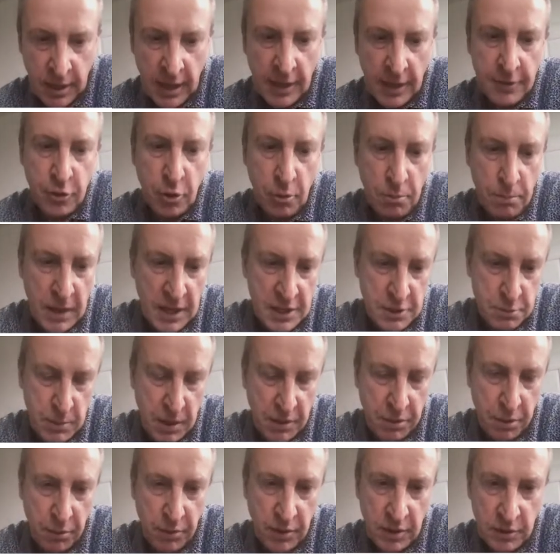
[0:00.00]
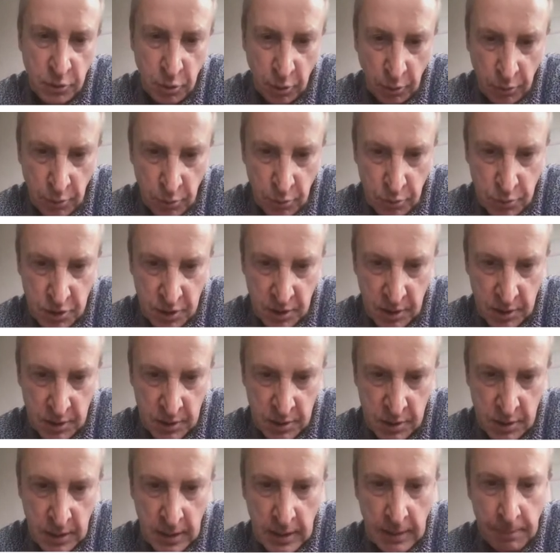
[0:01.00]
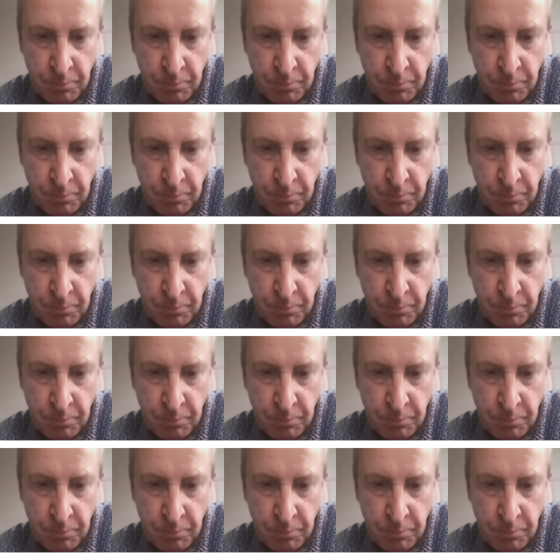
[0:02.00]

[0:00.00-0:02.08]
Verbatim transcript: random batch method introduces,